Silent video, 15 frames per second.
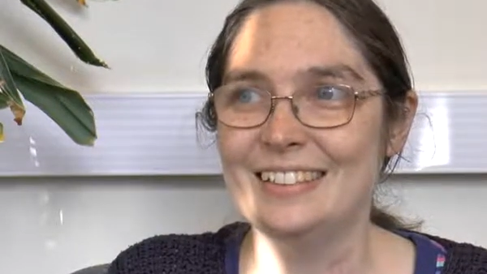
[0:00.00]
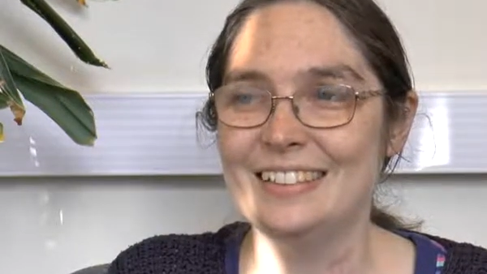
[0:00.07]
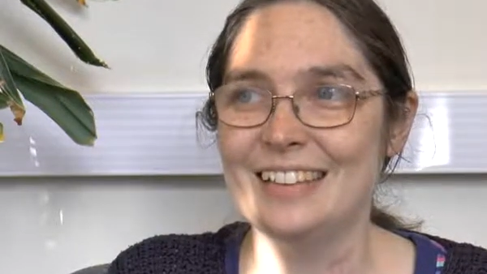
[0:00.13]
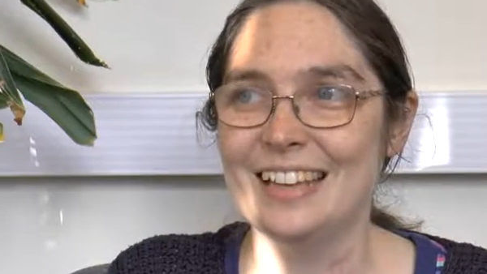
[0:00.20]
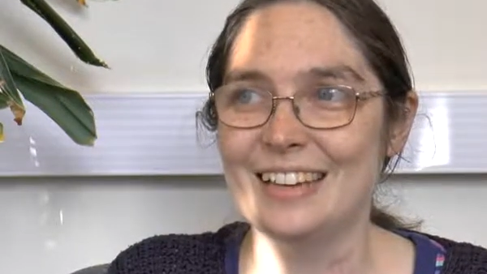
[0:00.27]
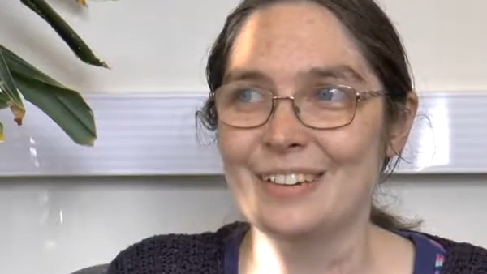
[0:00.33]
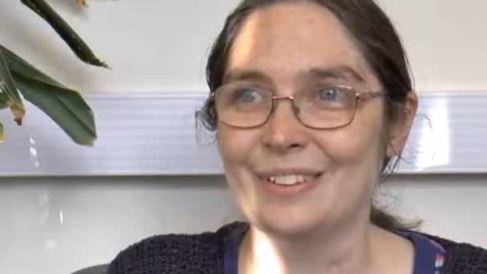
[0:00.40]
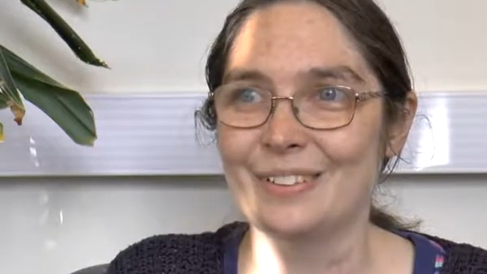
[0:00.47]

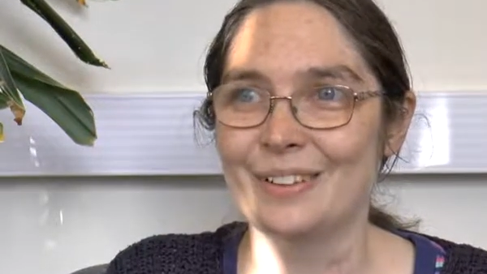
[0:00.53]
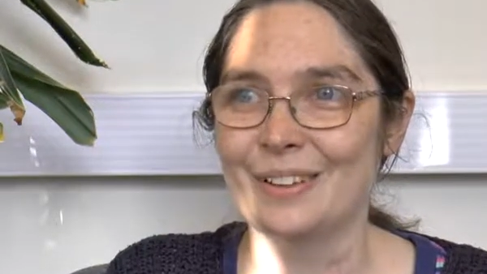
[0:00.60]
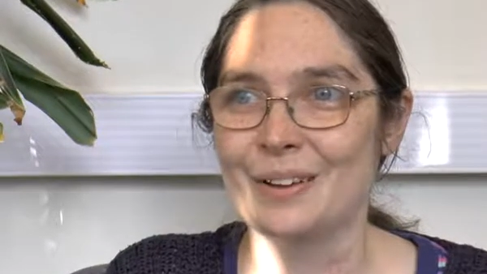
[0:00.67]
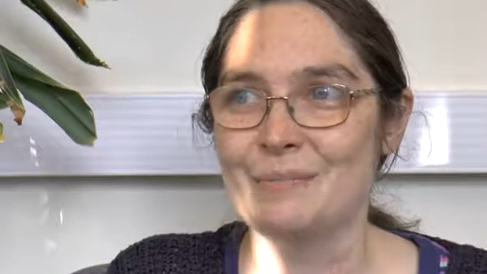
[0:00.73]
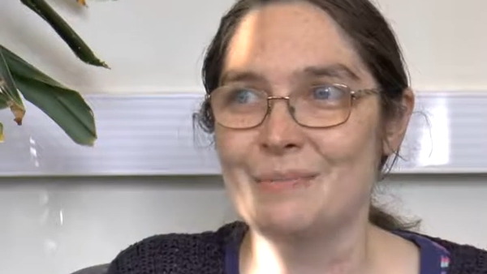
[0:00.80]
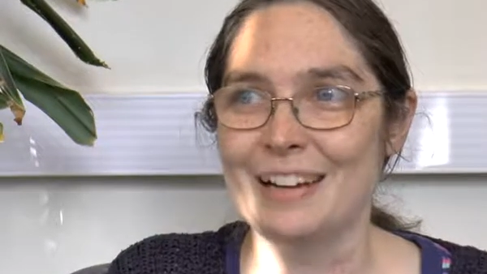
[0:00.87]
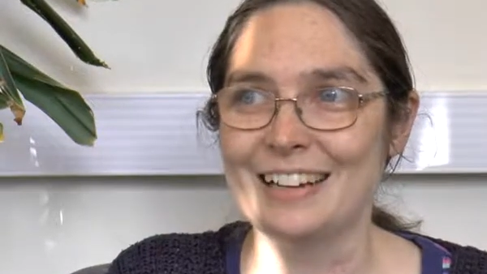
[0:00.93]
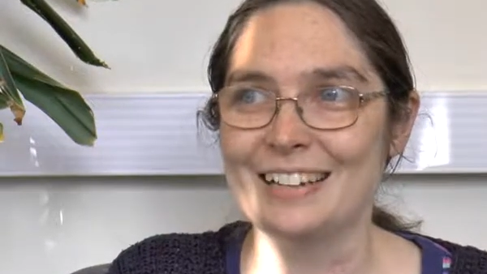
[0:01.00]
then you'll go
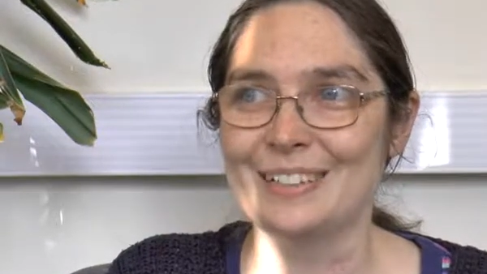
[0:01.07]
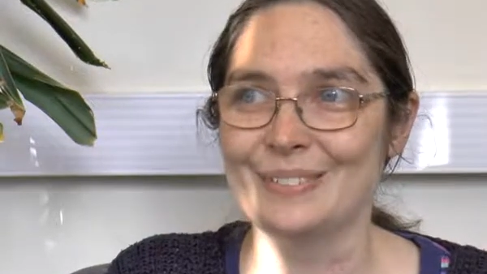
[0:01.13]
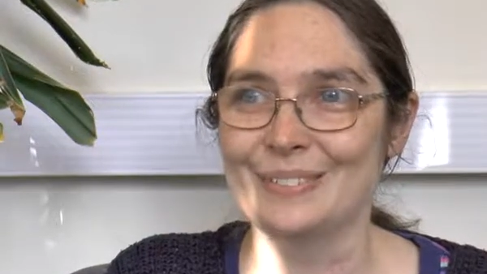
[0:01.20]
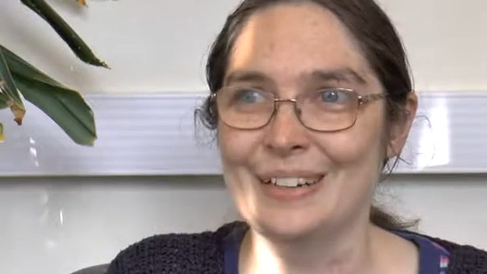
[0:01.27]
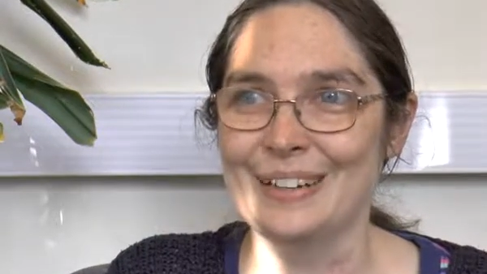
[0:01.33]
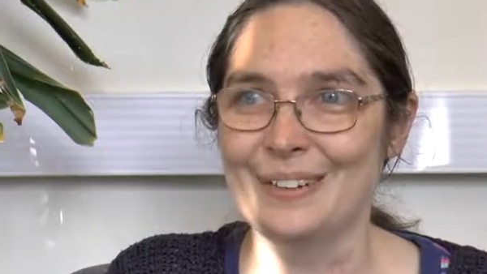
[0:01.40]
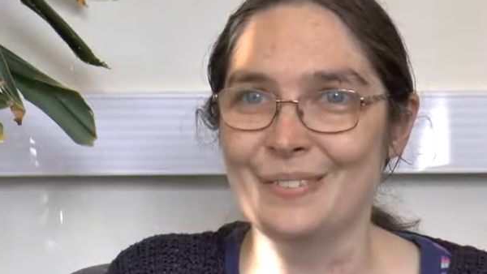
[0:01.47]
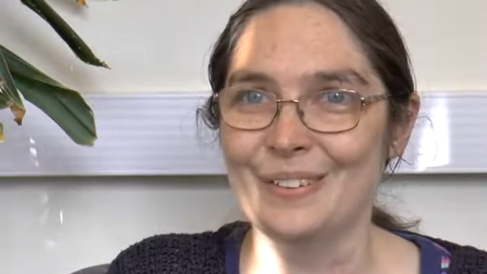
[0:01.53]
back to
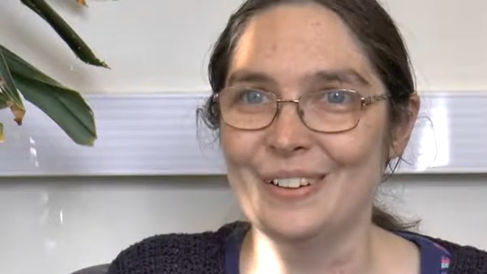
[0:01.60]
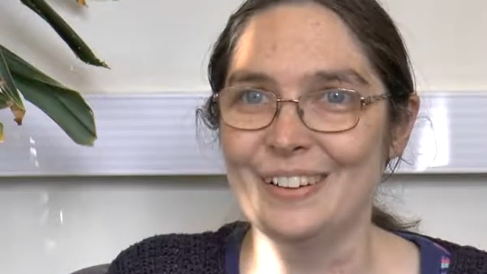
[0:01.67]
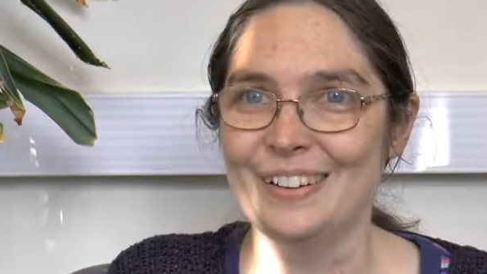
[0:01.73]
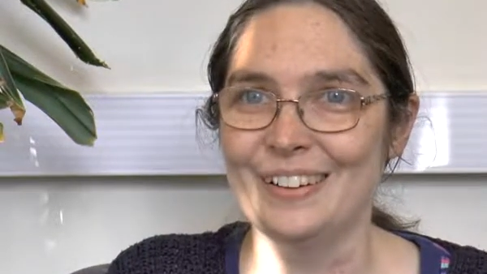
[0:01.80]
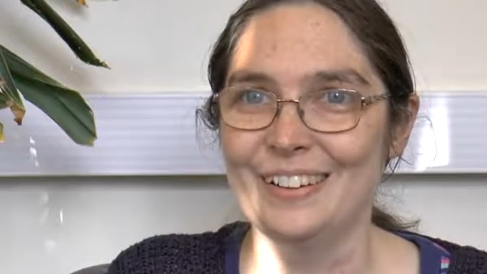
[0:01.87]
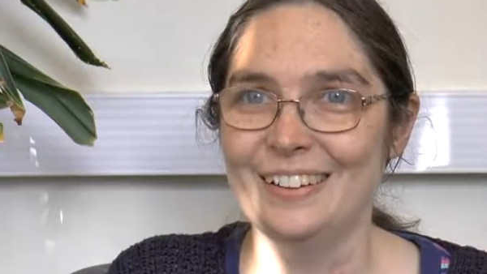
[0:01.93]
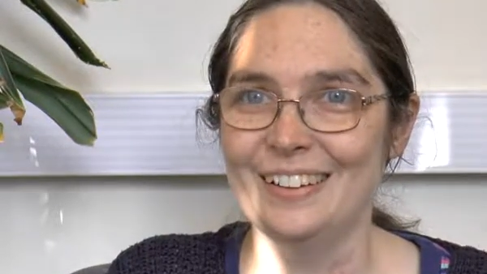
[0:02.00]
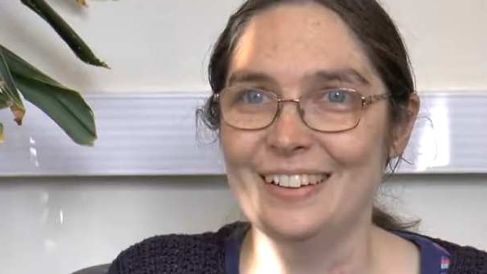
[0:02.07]
where you were,
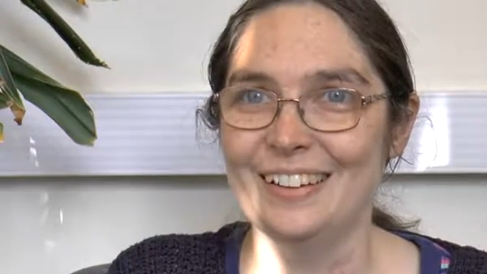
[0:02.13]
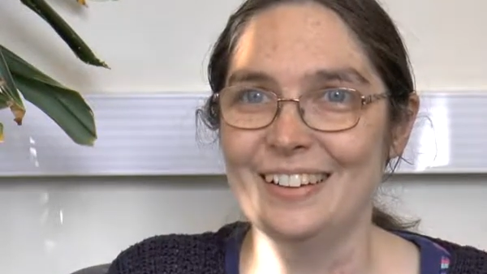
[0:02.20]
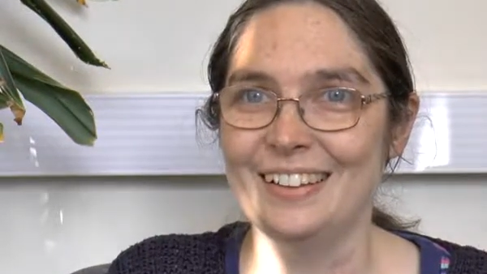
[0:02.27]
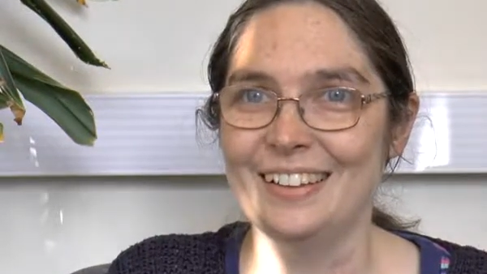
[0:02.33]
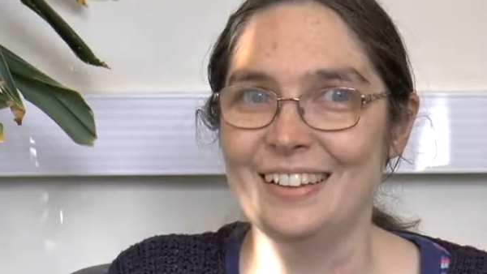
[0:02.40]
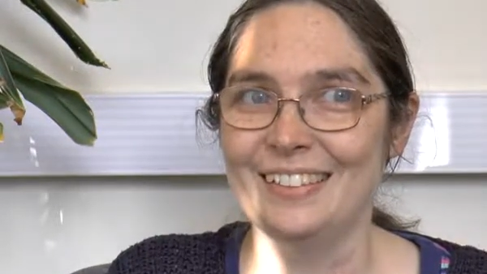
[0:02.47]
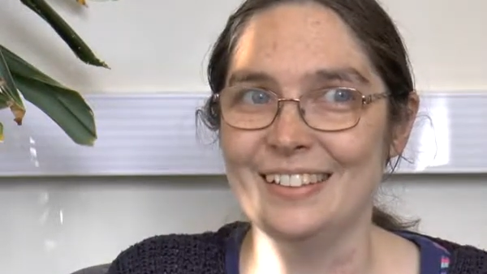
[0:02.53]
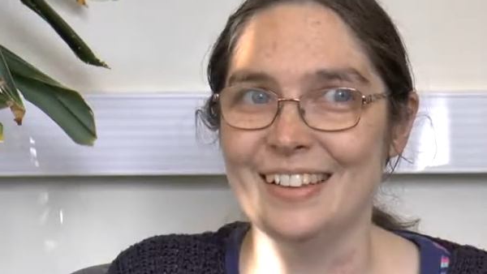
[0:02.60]

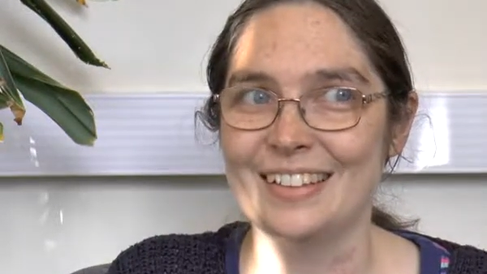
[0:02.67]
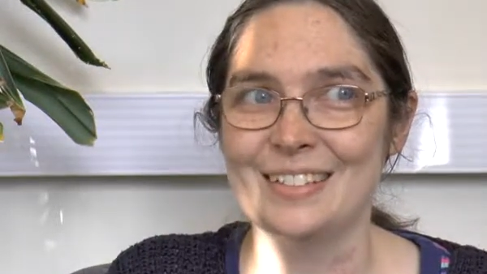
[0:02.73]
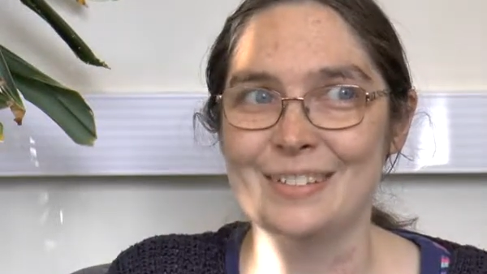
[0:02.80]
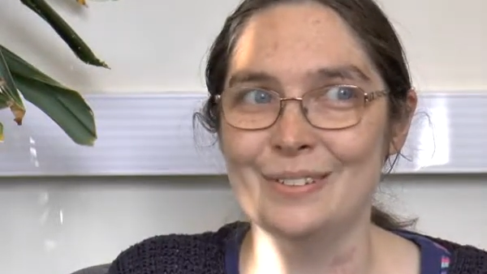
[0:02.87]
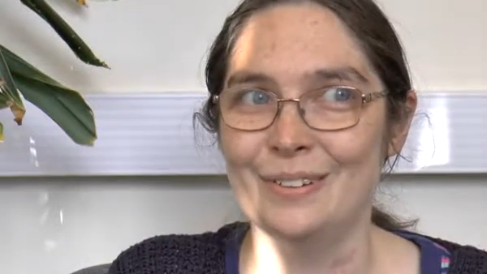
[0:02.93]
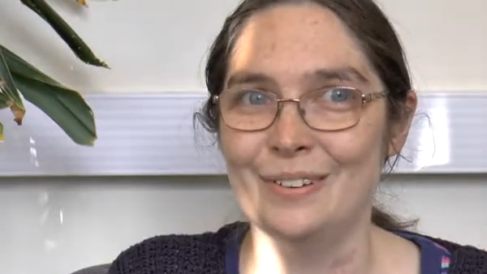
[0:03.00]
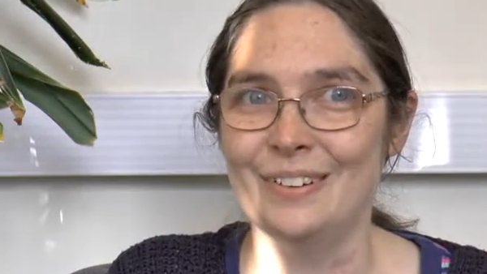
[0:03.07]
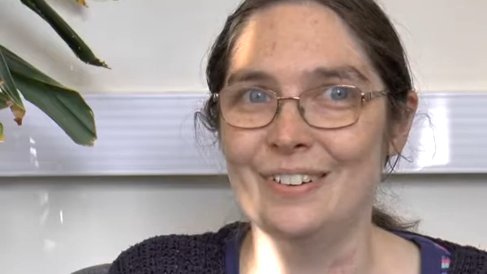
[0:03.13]
and that's
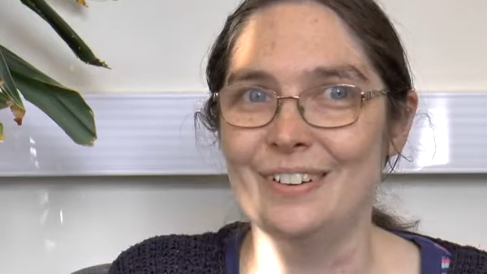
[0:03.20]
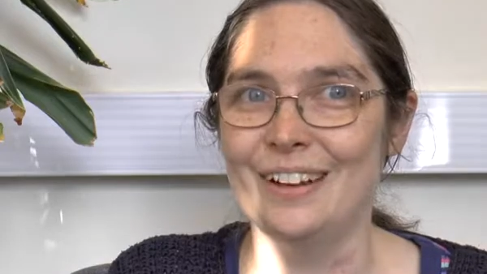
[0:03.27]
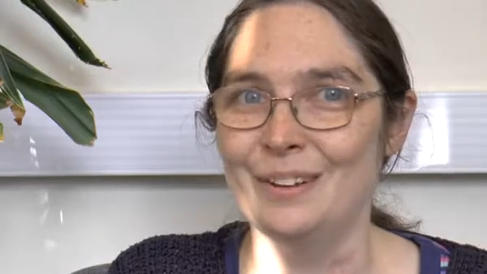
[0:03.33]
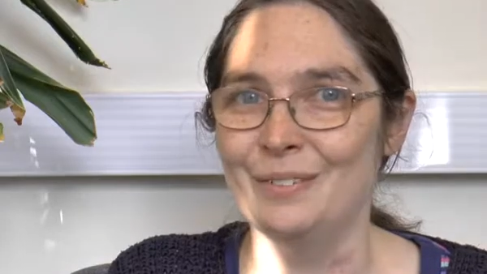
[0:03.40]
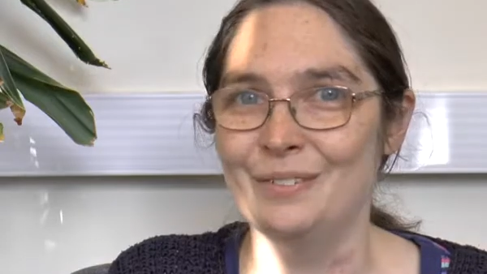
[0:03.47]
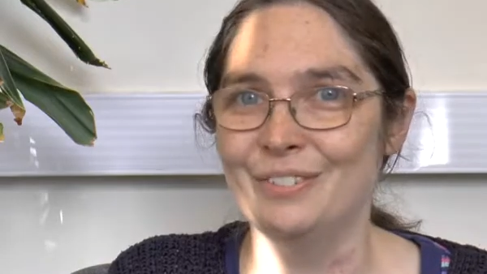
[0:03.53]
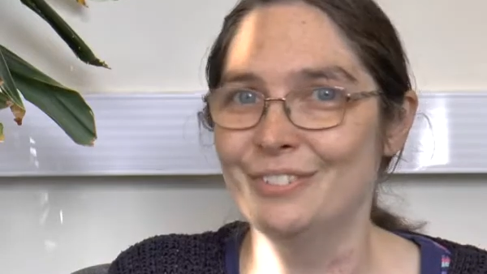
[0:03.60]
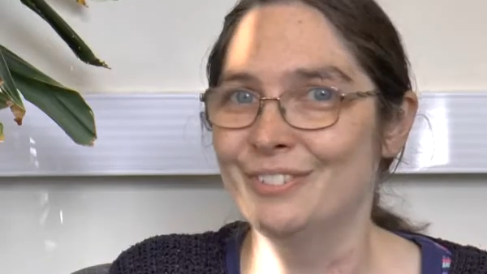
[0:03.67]
not
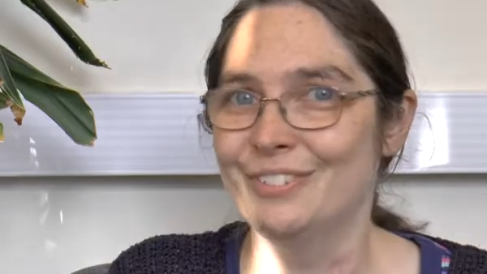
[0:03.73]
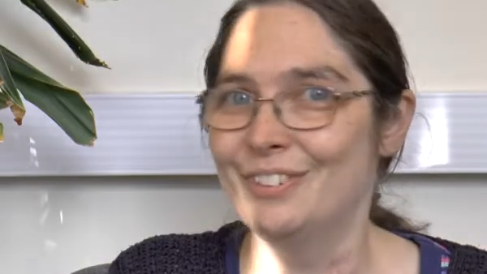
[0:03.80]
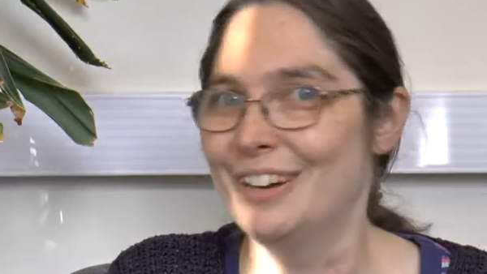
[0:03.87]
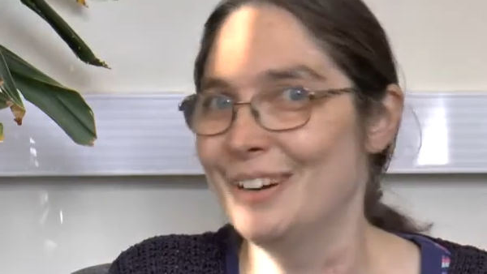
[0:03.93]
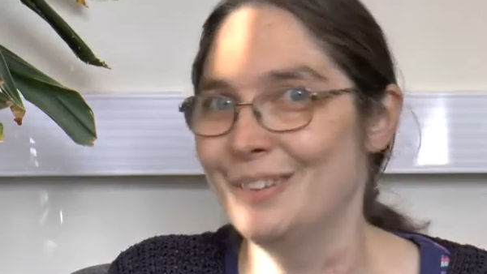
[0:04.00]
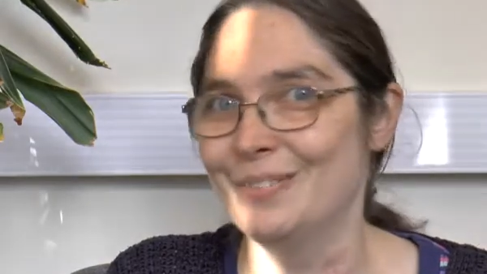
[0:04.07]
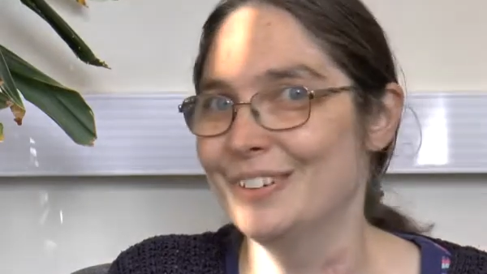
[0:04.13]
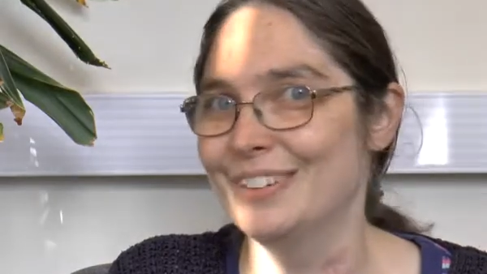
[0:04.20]
helpful for
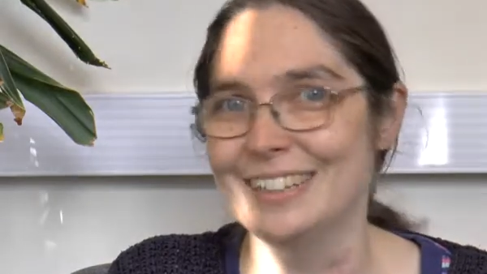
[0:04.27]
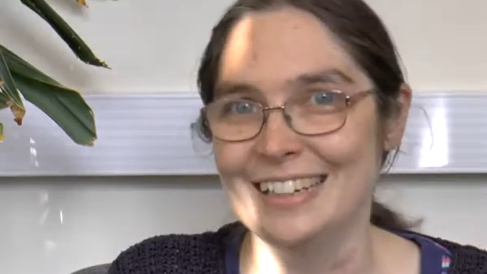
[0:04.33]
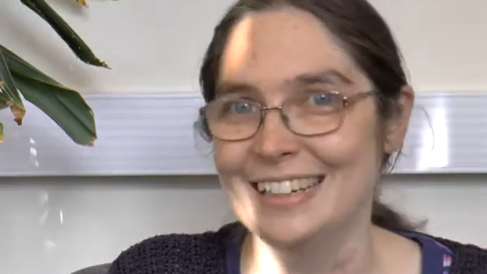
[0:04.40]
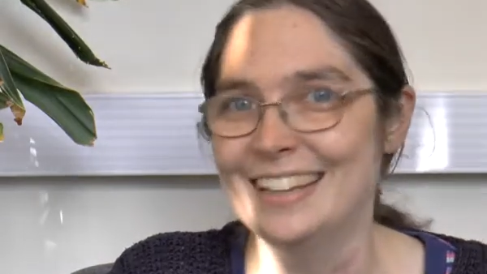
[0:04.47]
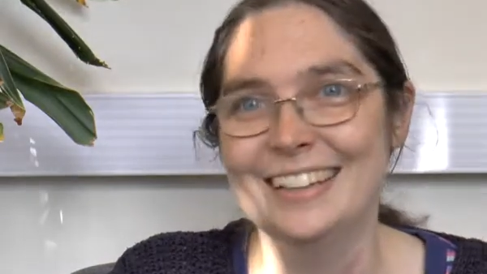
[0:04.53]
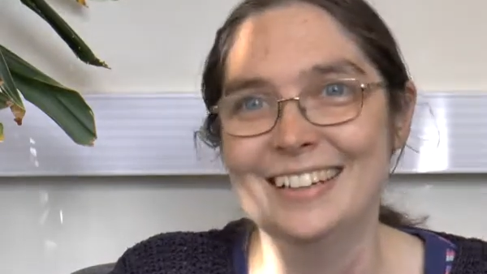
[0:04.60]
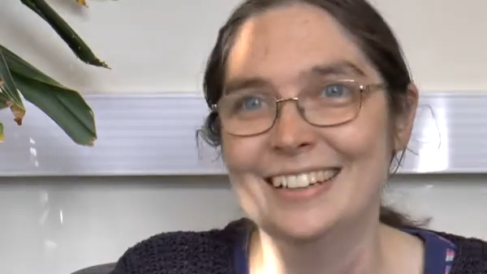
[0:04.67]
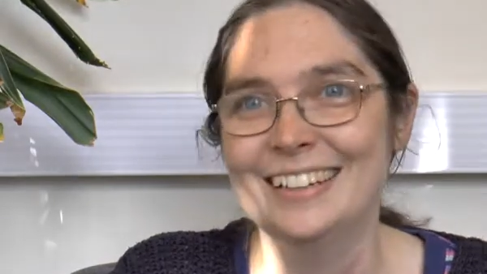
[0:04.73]
anybody.